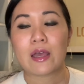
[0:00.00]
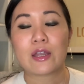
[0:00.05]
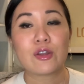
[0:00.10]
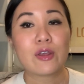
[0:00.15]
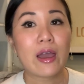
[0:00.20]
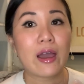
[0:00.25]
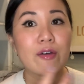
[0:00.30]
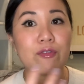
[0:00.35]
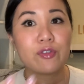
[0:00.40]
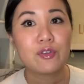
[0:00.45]
And
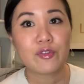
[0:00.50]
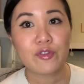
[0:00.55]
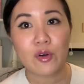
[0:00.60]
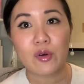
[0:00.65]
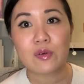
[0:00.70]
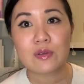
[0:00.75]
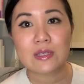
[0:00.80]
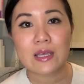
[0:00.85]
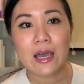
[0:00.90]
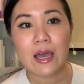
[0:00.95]
you have the
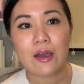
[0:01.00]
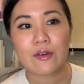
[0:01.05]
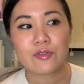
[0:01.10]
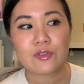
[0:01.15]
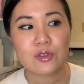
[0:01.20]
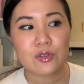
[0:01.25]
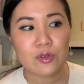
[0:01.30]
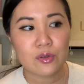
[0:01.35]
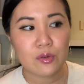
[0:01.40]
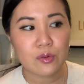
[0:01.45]
folks that have
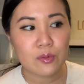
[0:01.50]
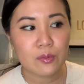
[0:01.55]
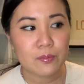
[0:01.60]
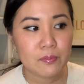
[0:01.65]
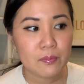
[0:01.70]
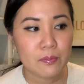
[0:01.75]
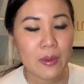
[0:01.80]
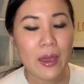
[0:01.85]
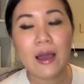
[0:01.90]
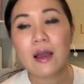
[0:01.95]
to
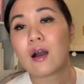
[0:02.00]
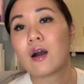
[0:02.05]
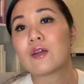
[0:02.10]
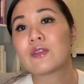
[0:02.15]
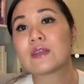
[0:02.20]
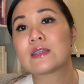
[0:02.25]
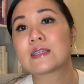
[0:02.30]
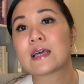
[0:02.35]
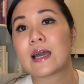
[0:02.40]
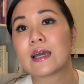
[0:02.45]
pack all
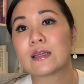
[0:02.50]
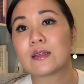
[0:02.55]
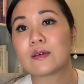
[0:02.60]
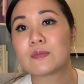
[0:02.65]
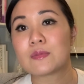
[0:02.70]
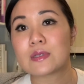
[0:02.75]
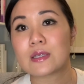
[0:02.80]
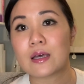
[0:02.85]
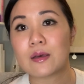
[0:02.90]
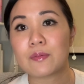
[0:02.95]
these
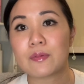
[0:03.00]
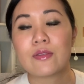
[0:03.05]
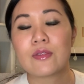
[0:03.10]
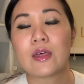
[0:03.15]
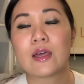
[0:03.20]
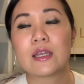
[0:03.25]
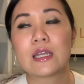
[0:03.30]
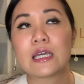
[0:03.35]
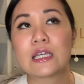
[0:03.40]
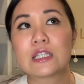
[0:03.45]
items up.
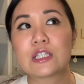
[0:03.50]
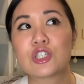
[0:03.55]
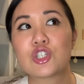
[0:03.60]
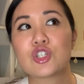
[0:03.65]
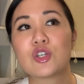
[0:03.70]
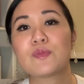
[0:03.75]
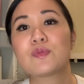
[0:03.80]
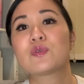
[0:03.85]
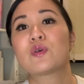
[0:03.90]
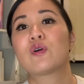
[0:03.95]
Then it
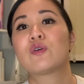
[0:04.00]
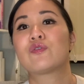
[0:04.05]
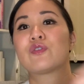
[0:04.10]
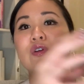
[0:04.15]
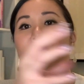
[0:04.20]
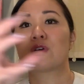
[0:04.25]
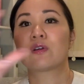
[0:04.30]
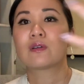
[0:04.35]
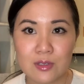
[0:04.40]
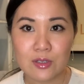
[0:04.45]
ships
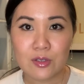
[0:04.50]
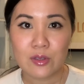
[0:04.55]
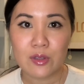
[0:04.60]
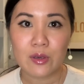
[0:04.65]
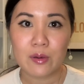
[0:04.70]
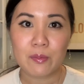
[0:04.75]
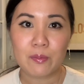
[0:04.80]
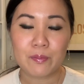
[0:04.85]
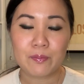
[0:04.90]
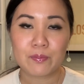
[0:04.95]
over to
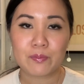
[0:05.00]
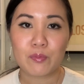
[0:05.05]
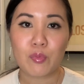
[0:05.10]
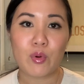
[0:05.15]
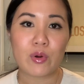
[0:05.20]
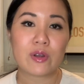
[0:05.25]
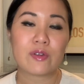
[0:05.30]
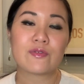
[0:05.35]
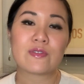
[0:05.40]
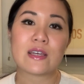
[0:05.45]
the
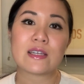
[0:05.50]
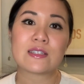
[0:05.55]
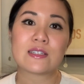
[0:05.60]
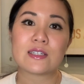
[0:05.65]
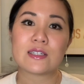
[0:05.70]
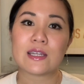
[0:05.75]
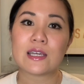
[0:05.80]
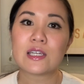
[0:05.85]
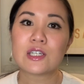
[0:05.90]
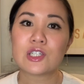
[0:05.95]
port of
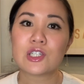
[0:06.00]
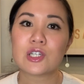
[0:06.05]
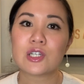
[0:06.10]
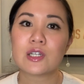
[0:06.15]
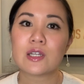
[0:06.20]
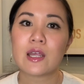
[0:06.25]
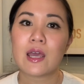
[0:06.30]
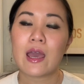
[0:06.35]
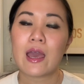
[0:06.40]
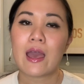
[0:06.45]

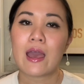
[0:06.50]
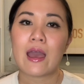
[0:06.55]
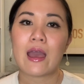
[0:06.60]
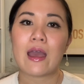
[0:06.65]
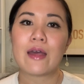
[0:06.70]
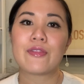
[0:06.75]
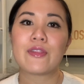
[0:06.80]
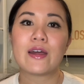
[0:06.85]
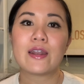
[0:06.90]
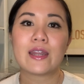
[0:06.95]
destination.
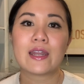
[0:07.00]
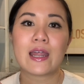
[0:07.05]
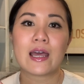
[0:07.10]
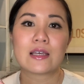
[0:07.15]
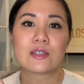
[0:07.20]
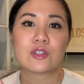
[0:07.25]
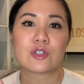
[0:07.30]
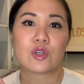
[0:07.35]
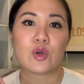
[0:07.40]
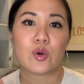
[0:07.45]
Then it
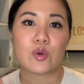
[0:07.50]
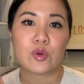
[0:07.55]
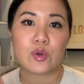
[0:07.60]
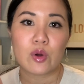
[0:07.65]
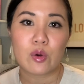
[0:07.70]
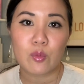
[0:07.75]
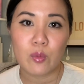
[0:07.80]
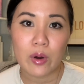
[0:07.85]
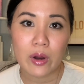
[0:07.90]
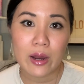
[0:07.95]
has to go to
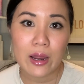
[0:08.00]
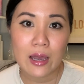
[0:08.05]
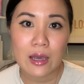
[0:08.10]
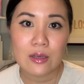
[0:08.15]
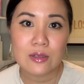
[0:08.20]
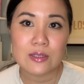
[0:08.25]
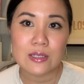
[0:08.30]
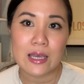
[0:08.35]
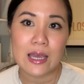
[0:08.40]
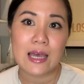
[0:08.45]
a
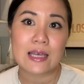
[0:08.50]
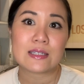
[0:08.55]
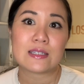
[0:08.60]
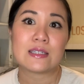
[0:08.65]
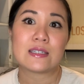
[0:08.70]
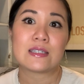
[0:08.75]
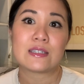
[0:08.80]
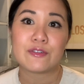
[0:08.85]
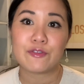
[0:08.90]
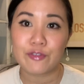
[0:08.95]
warehouse. It has
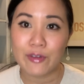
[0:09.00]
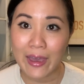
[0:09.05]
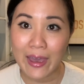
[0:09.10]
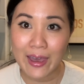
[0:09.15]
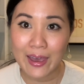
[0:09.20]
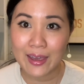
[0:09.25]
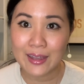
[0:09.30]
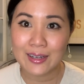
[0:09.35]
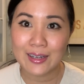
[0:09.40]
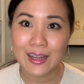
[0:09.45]
to
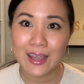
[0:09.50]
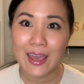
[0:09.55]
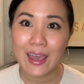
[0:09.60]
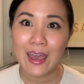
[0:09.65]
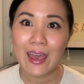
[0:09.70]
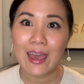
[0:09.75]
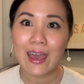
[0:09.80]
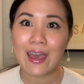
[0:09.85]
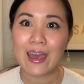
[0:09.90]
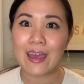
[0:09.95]
divan
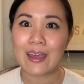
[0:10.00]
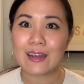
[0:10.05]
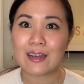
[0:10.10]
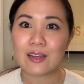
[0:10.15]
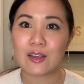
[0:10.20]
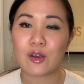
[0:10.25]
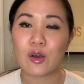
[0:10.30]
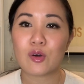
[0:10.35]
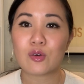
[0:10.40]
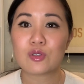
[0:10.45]

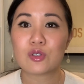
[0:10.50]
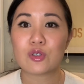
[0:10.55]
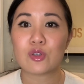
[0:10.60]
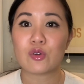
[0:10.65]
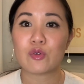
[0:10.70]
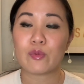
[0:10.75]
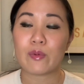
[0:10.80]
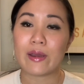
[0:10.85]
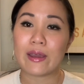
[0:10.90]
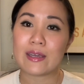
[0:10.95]
and go to
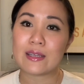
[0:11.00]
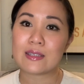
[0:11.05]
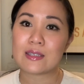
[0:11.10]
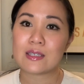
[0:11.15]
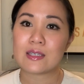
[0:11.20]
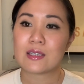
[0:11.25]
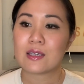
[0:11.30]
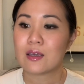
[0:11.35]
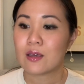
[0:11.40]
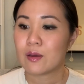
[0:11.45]
the
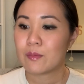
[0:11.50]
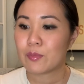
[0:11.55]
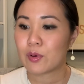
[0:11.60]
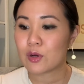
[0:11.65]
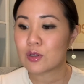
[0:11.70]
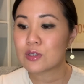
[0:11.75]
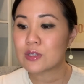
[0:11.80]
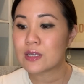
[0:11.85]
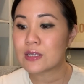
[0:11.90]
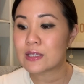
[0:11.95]
right
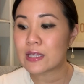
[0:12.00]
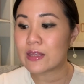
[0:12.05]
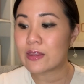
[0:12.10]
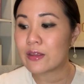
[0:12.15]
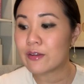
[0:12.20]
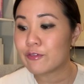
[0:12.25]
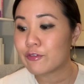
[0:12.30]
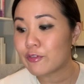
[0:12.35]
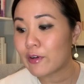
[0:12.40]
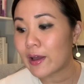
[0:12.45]
persons. And
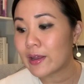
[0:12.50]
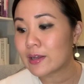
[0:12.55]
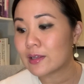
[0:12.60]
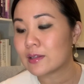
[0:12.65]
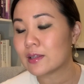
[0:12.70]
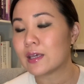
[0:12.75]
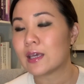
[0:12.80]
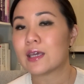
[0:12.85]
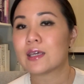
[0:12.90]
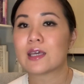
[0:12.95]
then
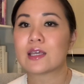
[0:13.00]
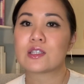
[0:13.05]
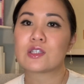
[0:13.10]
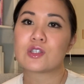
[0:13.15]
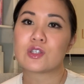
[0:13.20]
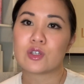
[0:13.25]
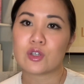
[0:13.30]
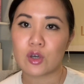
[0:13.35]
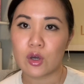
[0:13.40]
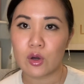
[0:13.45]
finally, it
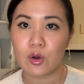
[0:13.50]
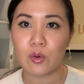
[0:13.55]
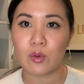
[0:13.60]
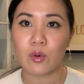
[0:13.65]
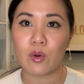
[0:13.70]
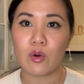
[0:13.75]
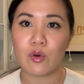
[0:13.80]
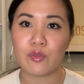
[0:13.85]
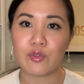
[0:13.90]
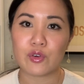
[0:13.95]
gets to
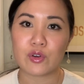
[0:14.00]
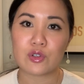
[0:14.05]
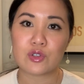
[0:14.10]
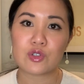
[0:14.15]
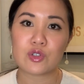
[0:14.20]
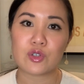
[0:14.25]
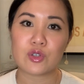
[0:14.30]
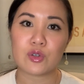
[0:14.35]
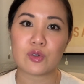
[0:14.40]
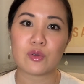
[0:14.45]
go over
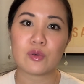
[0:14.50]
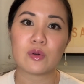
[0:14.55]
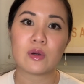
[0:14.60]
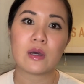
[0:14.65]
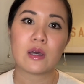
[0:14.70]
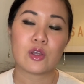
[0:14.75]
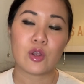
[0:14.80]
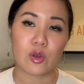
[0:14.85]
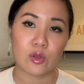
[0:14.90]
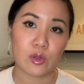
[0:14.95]
to
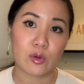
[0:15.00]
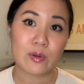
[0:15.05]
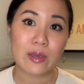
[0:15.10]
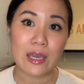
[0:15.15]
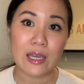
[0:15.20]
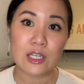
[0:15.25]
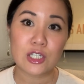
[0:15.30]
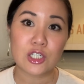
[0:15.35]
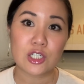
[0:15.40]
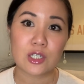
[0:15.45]
your
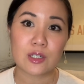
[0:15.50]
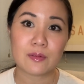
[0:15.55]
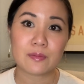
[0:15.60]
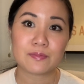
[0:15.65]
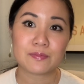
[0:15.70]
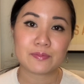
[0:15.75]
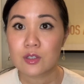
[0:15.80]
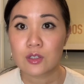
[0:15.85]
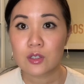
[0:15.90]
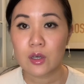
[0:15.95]

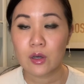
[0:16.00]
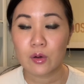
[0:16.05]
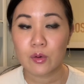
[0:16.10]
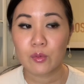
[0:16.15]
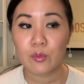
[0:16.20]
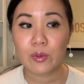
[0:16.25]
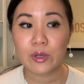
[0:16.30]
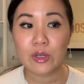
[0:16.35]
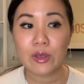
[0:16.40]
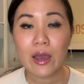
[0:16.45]
location. So
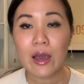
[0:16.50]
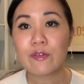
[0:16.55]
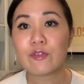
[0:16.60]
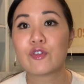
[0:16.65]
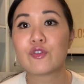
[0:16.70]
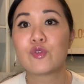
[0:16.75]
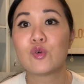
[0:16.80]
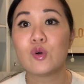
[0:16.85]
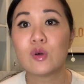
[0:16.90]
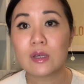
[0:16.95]
when you have
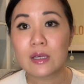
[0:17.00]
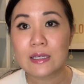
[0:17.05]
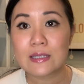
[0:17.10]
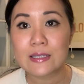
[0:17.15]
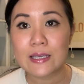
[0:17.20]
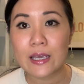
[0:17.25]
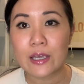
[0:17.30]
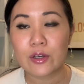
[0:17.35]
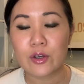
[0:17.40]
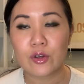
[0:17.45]
a full
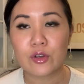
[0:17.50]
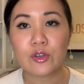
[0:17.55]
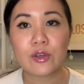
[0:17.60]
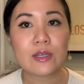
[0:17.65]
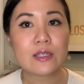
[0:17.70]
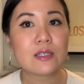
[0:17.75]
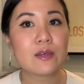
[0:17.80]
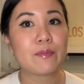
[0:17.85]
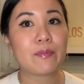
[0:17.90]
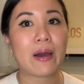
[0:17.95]
container, you
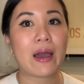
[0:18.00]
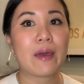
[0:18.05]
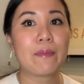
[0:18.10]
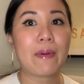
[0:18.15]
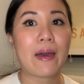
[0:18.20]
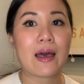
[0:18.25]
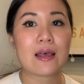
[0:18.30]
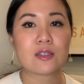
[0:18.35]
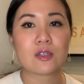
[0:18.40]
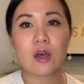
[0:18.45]
get to
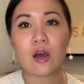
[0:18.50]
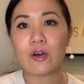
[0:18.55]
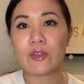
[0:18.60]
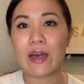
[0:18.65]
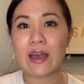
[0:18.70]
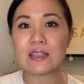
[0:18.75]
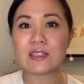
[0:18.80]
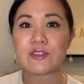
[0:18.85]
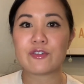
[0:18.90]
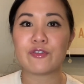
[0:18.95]
bypass all
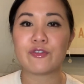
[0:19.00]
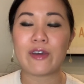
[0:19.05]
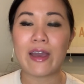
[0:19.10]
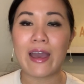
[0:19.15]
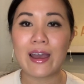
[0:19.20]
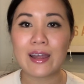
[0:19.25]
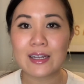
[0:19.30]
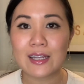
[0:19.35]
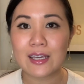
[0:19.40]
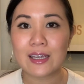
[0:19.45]
that
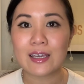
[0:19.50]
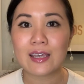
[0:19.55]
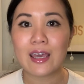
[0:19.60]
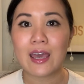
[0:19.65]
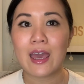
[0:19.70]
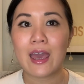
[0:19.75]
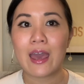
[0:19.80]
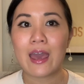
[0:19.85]
divanning.